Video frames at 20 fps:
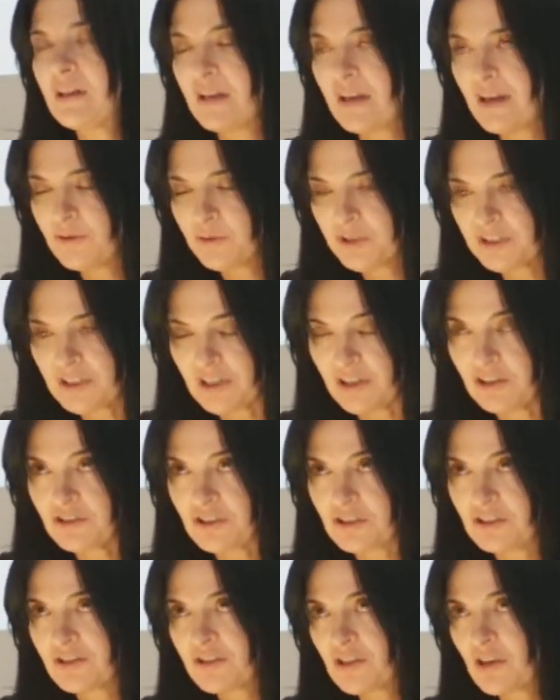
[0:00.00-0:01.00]

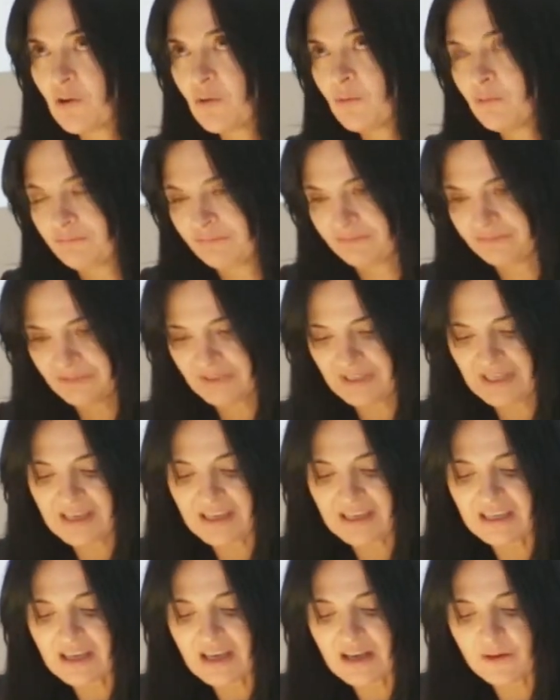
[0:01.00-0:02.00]
heritage, so
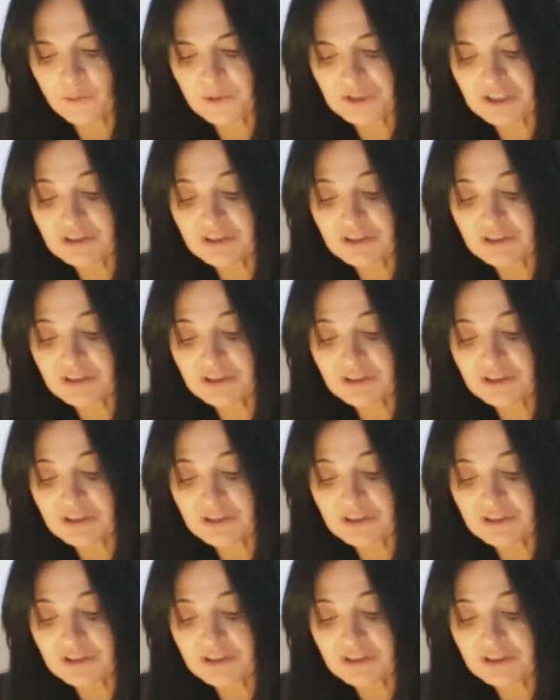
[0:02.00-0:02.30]
we